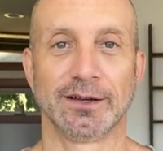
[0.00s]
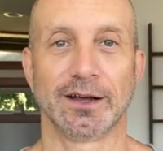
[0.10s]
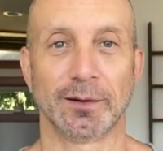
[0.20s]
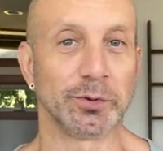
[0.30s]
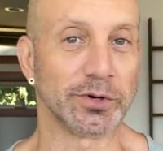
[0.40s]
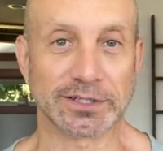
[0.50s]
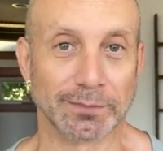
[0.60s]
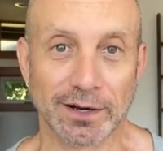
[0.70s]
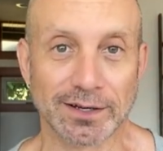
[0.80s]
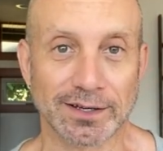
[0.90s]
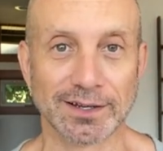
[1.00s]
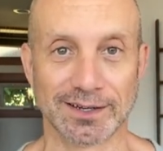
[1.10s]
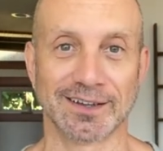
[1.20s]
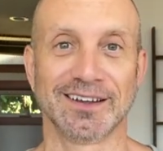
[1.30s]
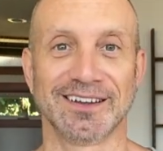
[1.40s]
a Buddhist monk,
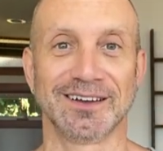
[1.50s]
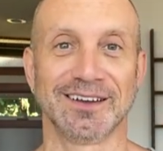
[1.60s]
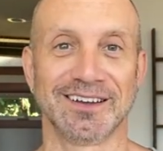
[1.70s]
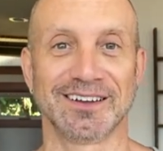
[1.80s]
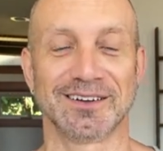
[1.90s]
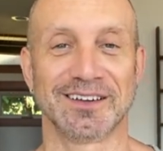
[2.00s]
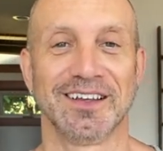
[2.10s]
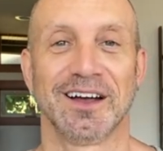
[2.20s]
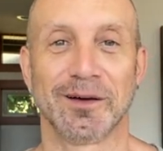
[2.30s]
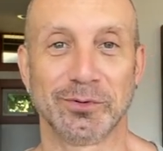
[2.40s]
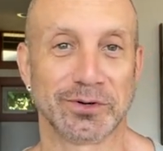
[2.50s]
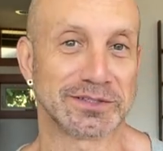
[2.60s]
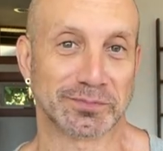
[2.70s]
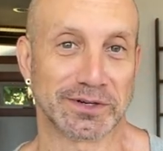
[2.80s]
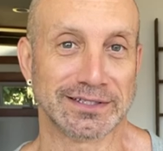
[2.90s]
a
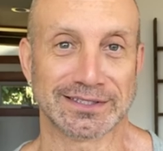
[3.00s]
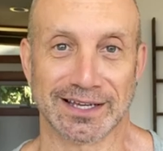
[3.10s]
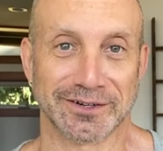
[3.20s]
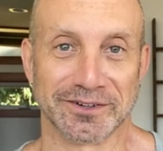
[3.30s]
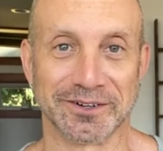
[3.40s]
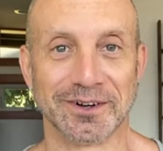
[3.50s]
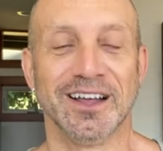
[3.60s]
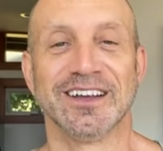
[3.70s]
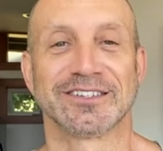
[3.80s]
Buddhist priest, I don't know.